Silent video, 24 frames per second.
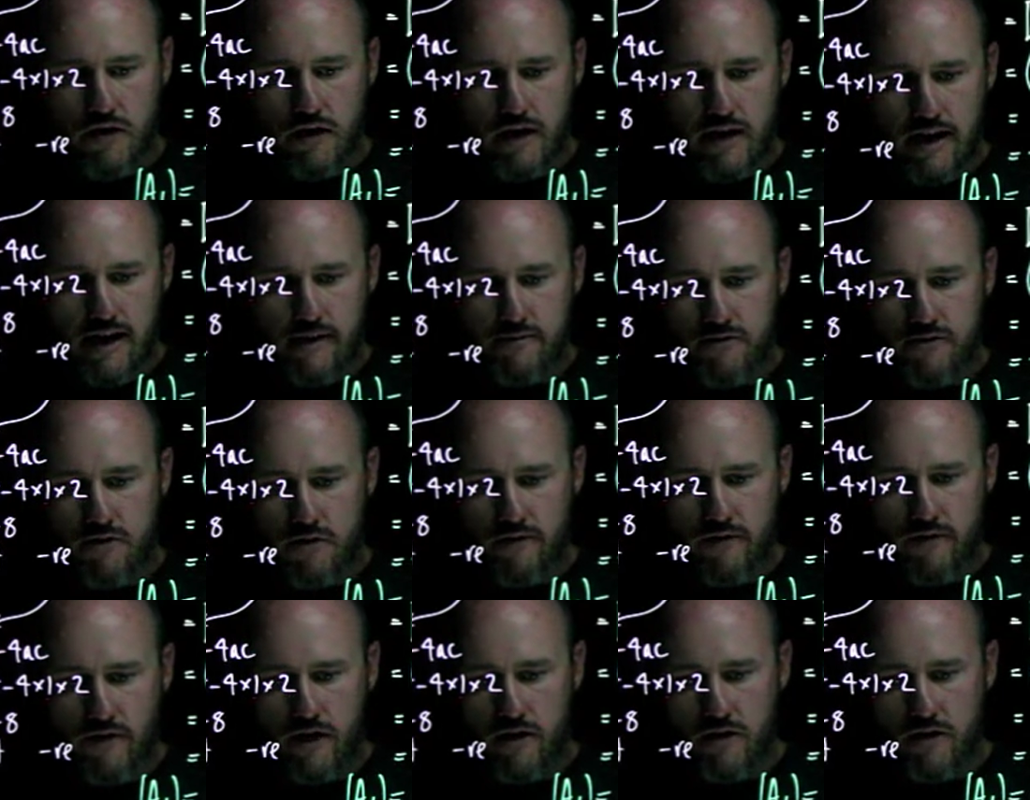absolute
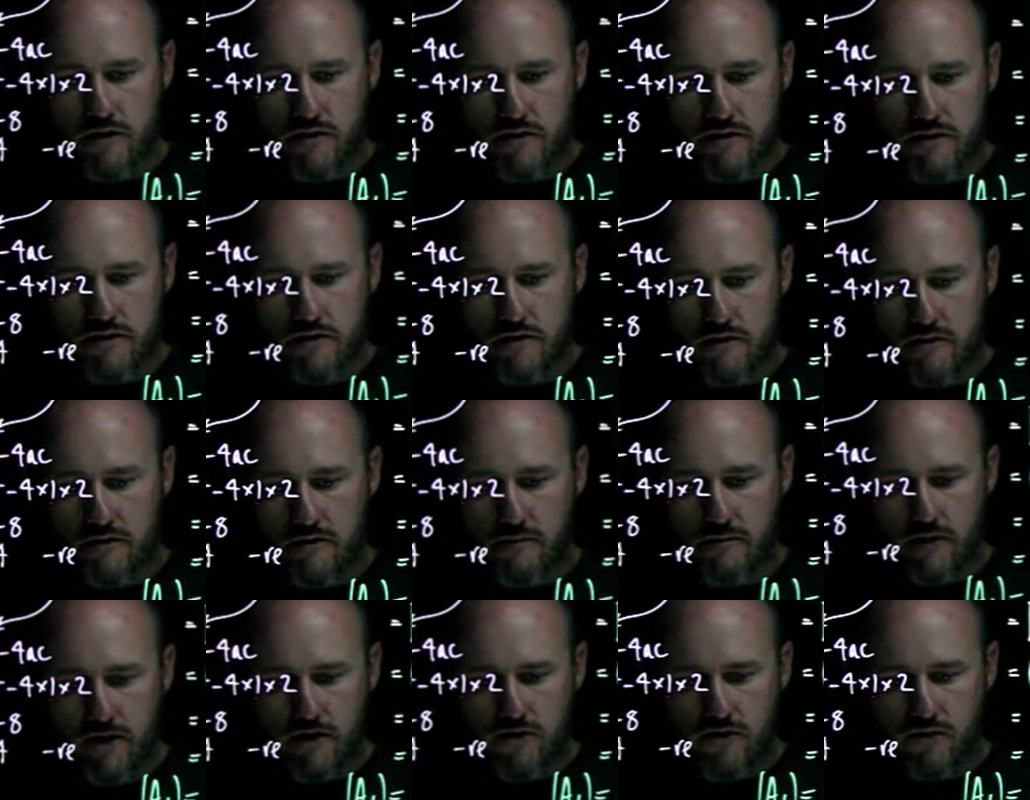values to
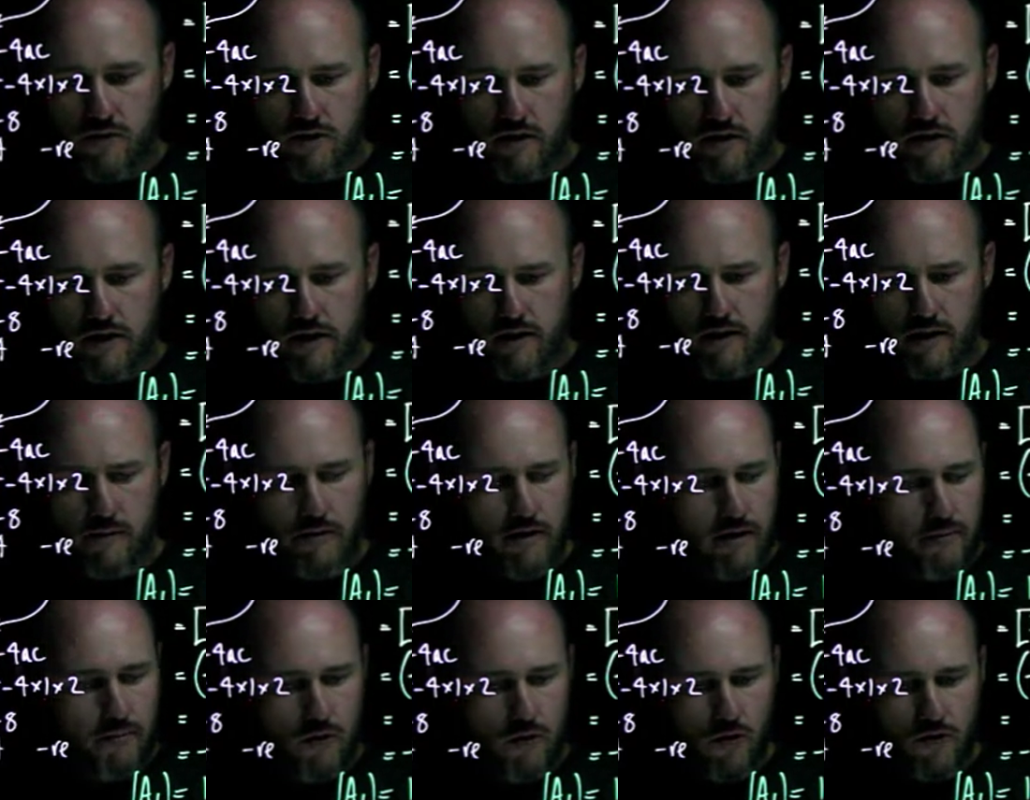make sure that they come
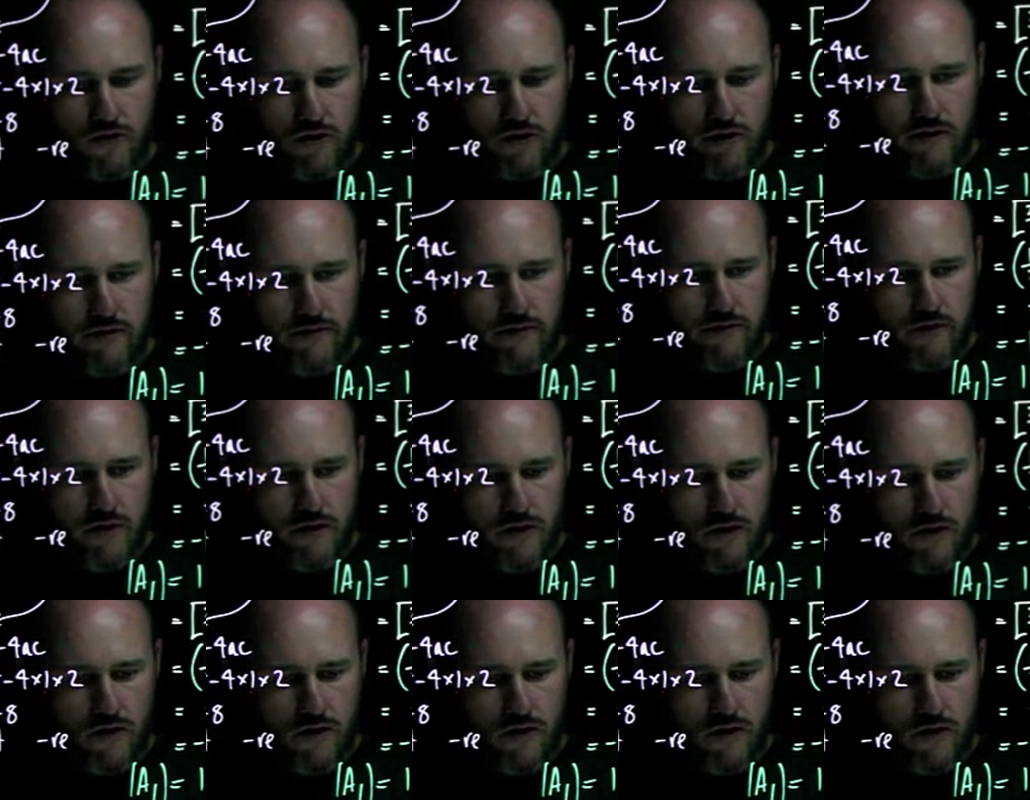out positive,